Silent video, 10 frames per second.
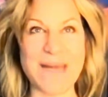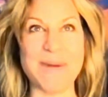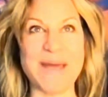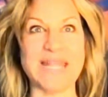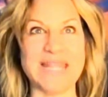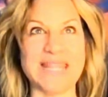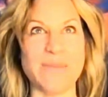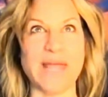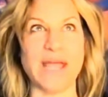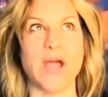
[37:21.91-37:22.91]
But they
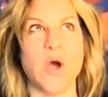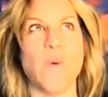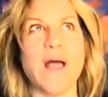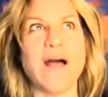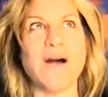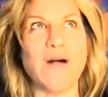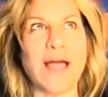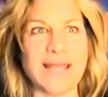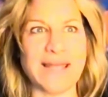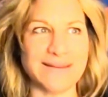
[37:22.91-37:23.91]
would like, well,
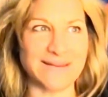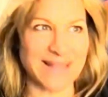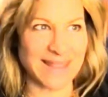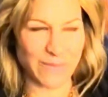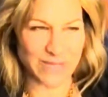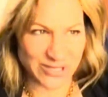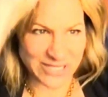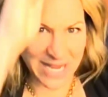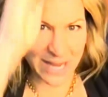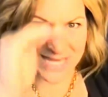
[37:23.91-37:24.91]
and they would start
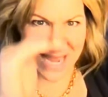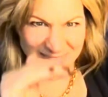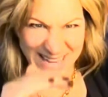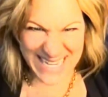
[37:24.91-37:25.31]
to come down like,